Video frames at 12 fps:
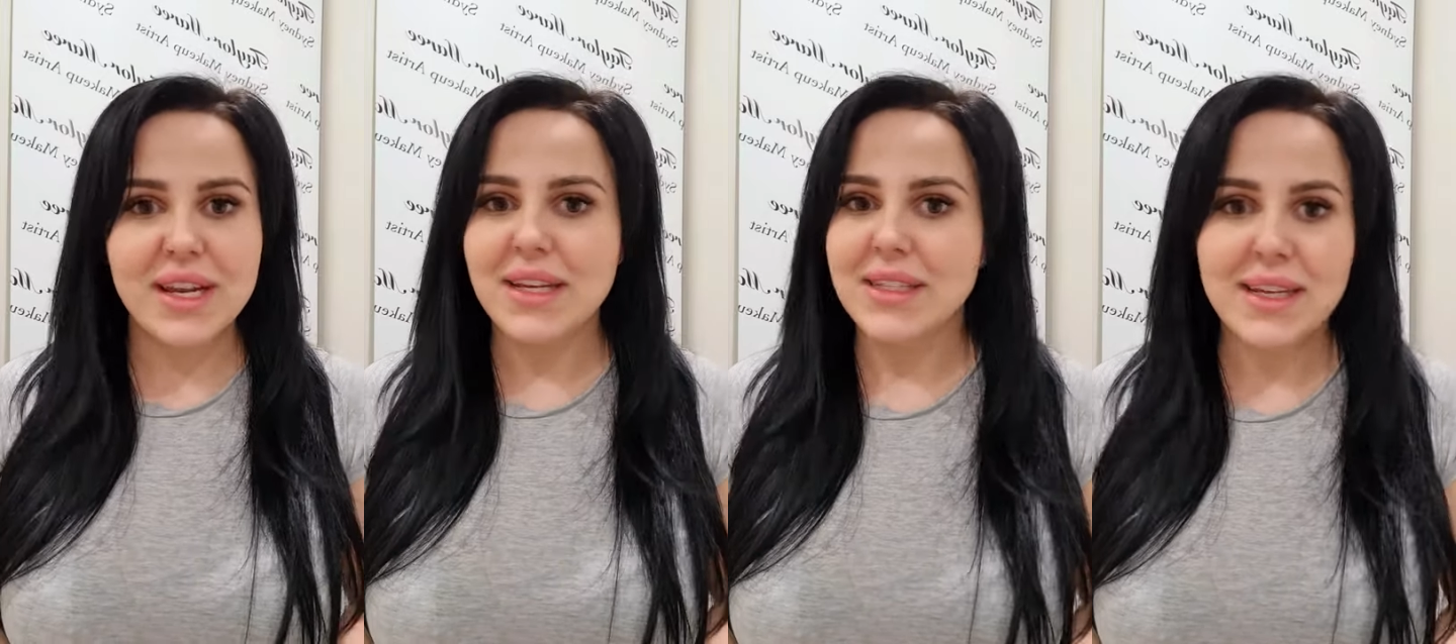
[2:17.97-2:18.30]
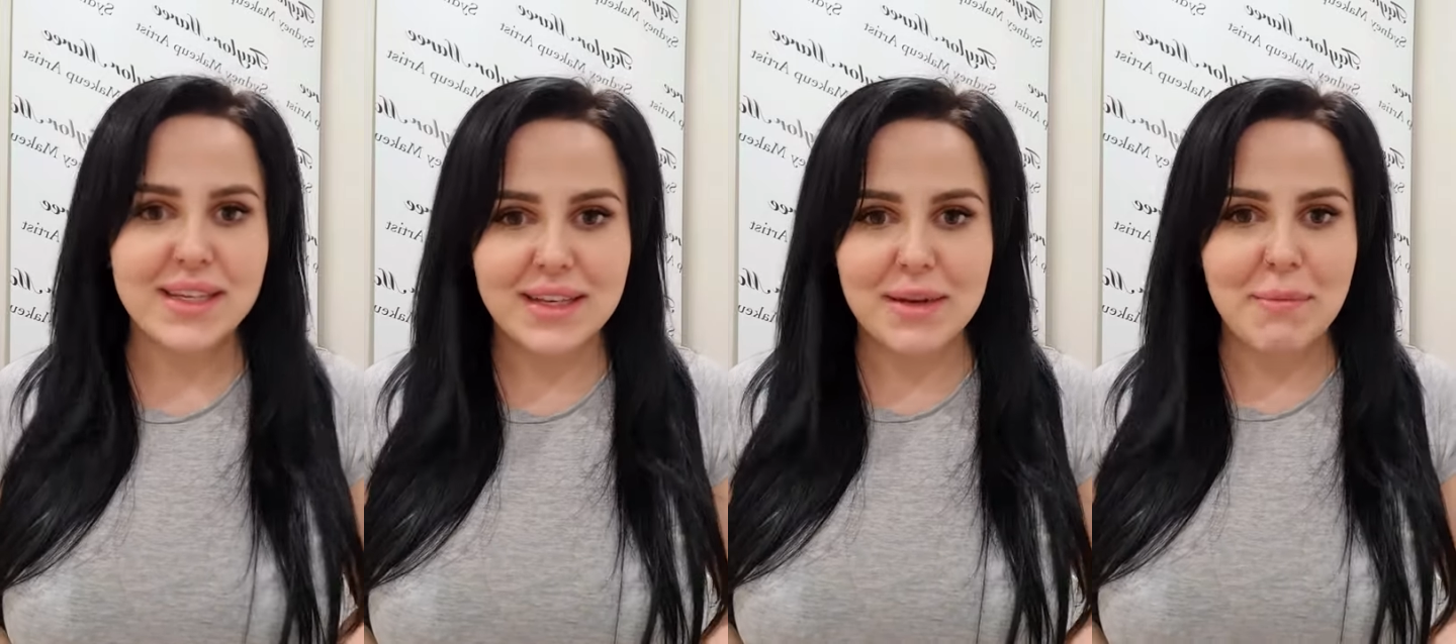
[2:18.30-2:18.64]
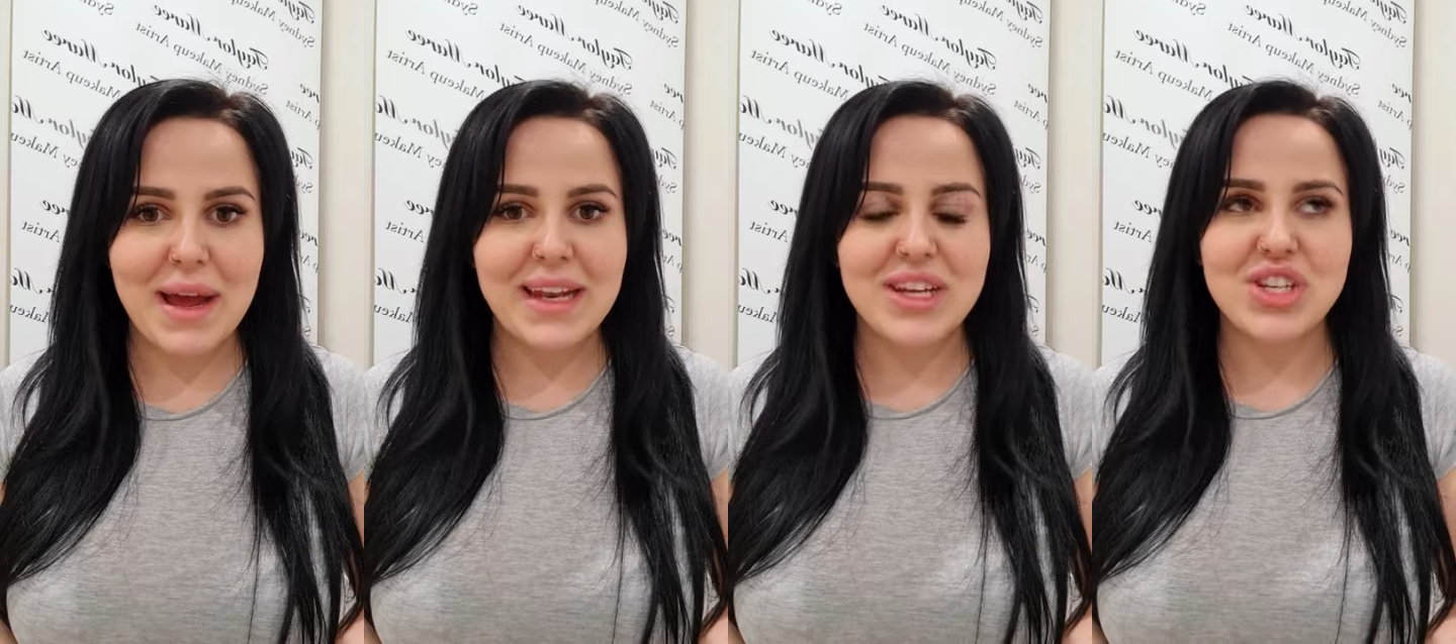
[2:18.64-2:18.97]
and is easy to
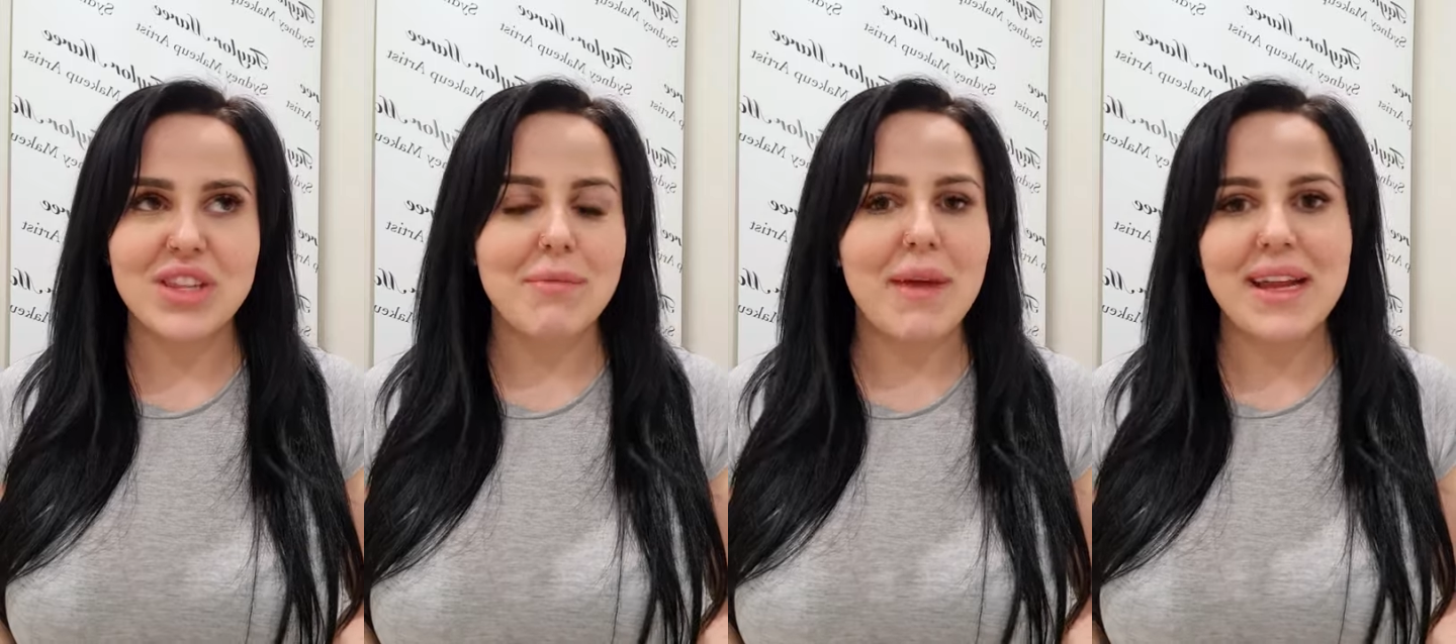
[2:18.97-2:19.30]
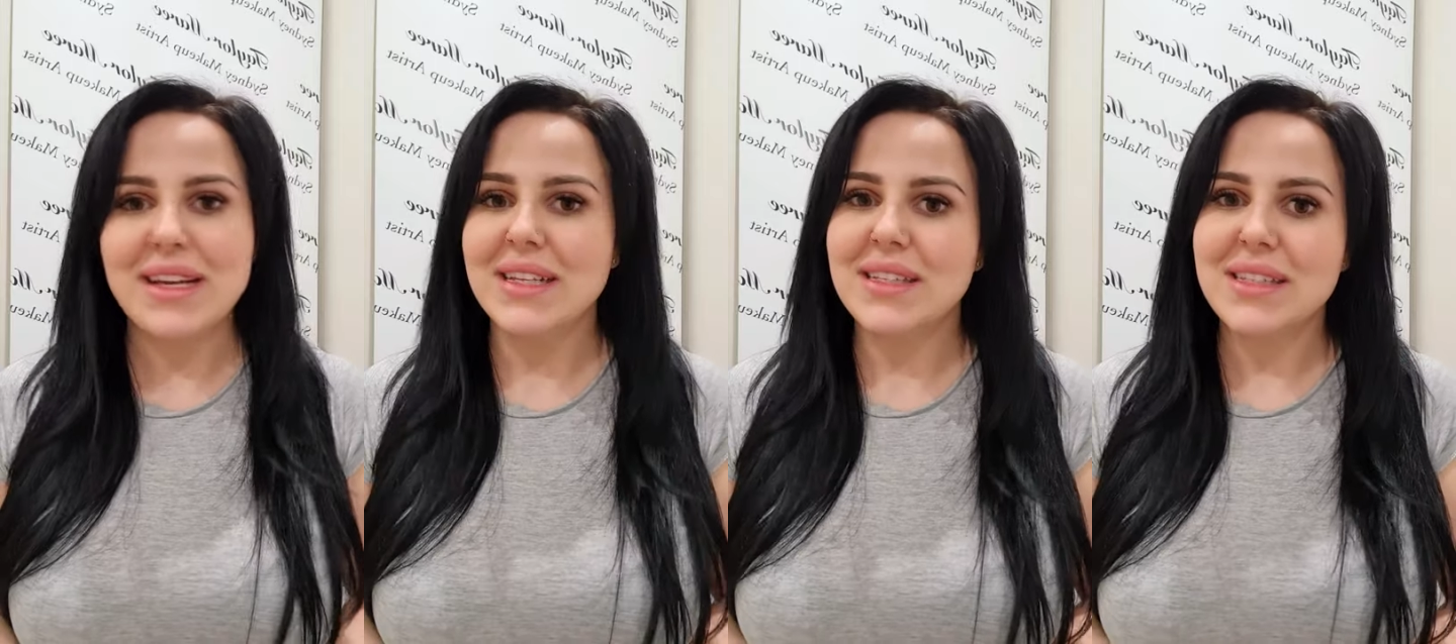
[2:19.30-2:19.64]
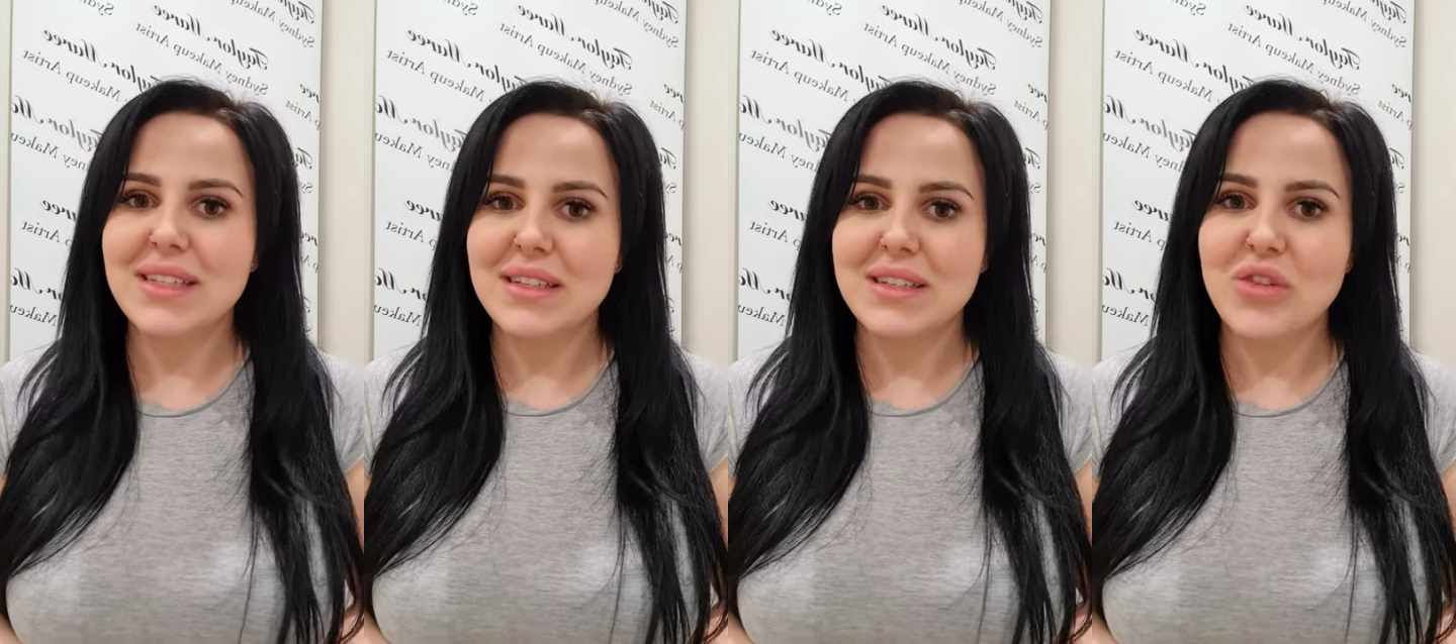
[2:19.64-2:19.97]
manage and the maintenance
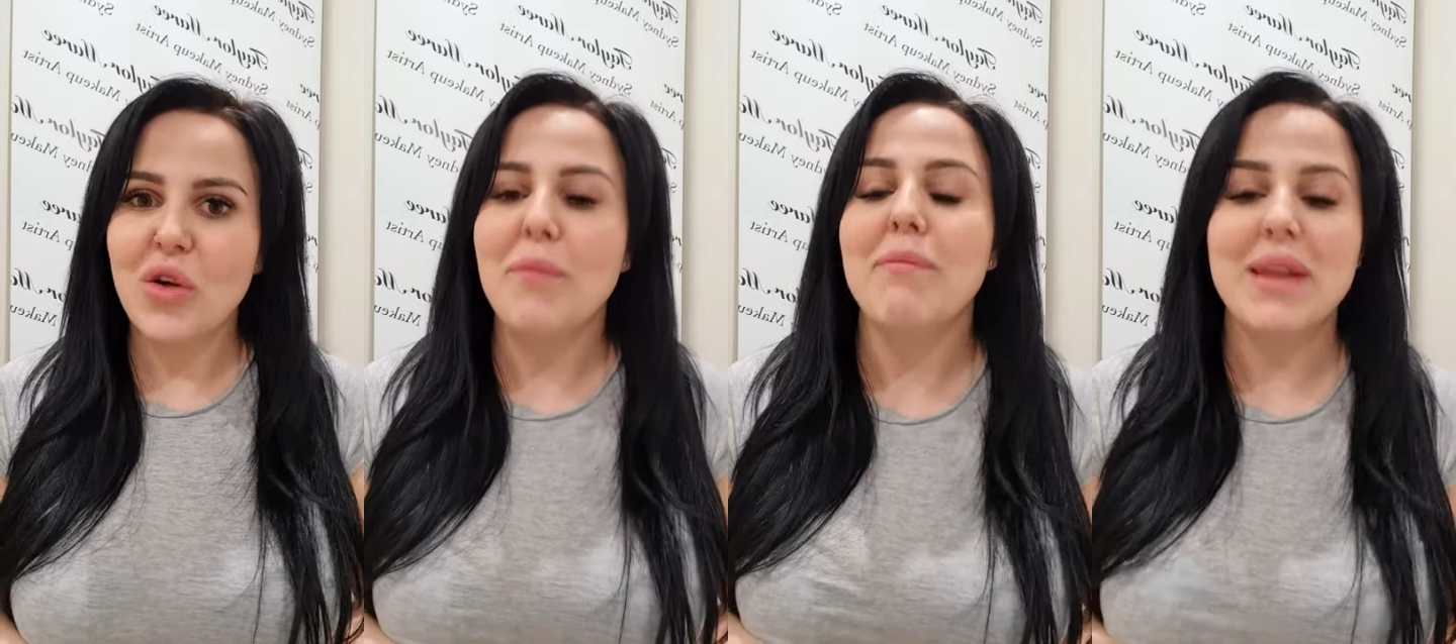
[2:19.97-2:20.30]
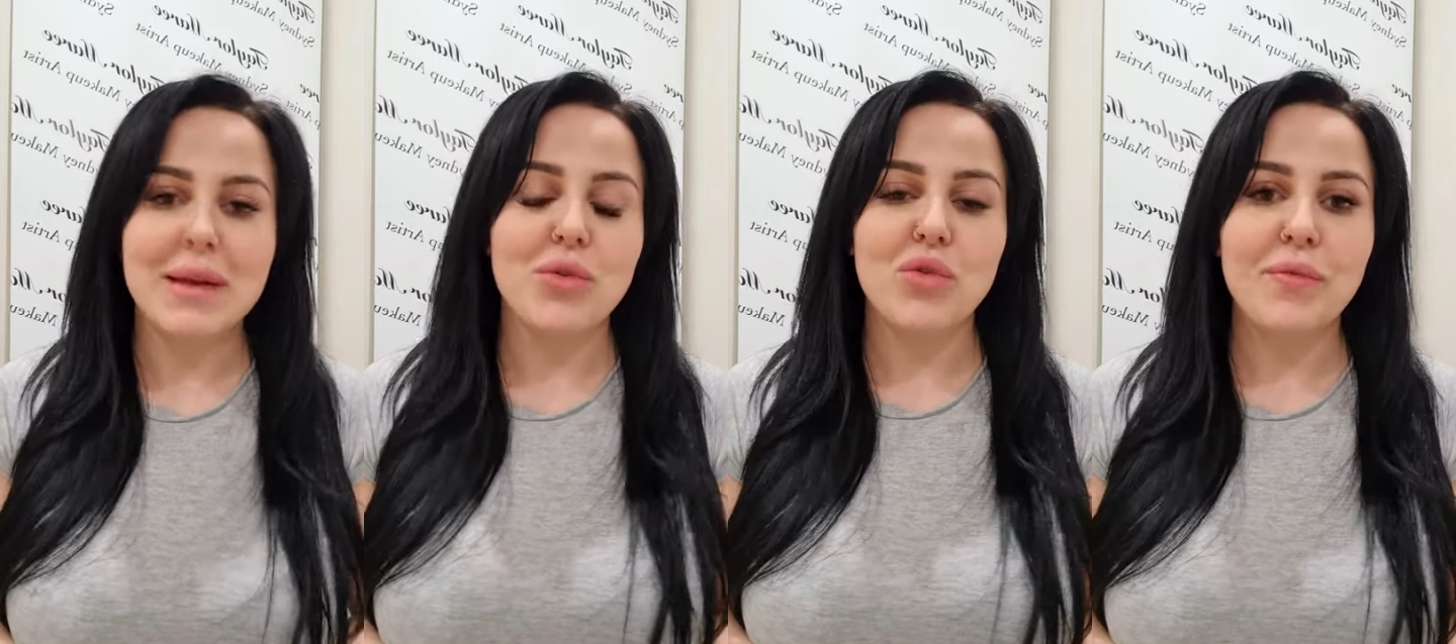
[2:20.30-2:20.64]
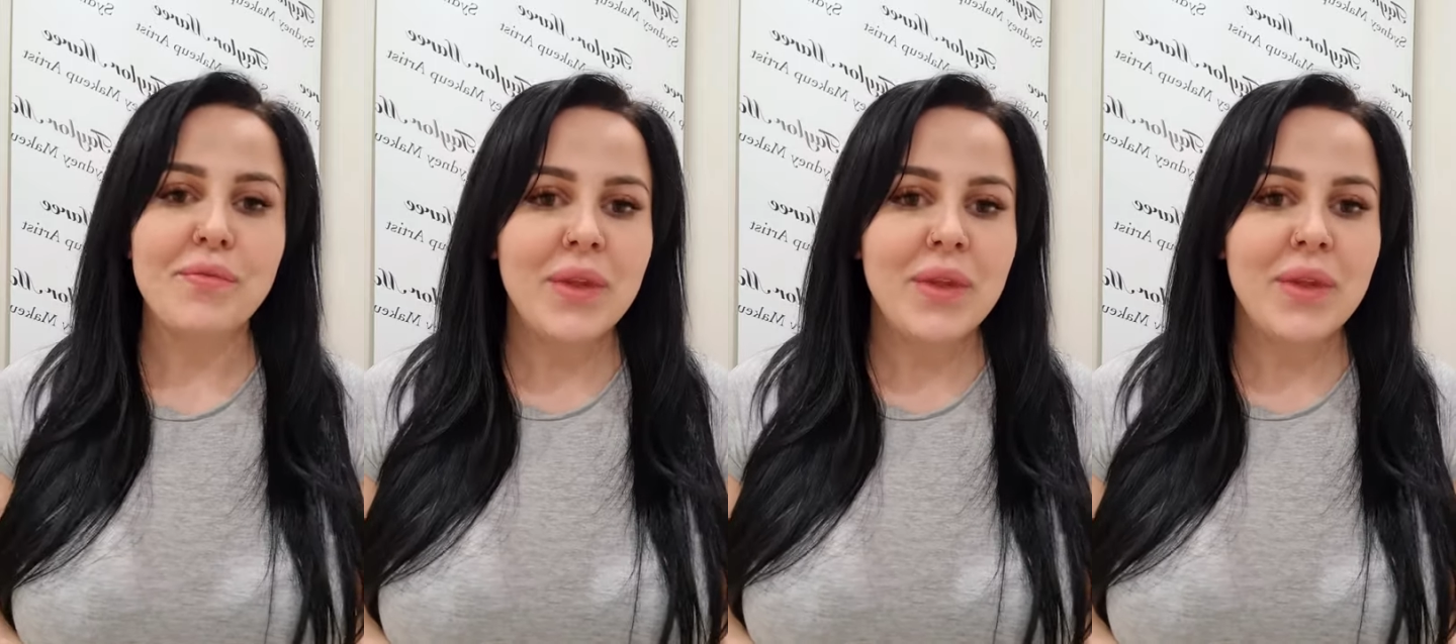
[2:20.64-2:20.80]
is so minimal.